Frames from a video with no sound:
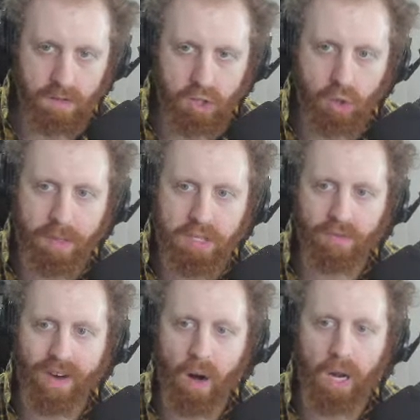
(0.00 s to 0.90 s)
2Ps are
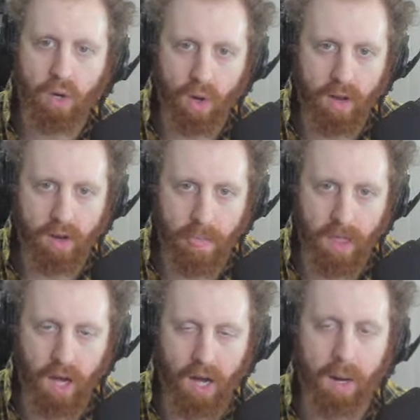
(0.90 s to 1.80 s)
very good.
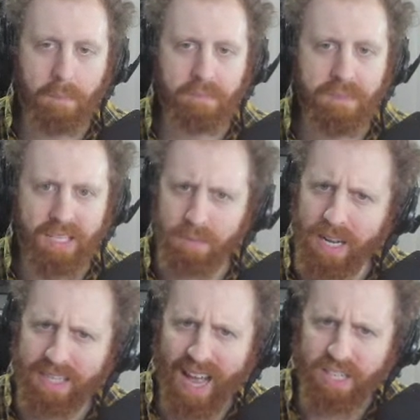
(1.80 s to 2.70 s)
Testament
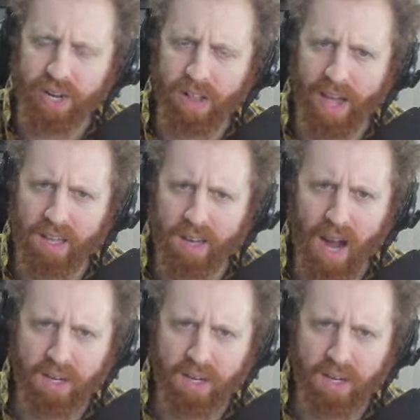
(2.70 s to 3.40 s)
is actually like kind of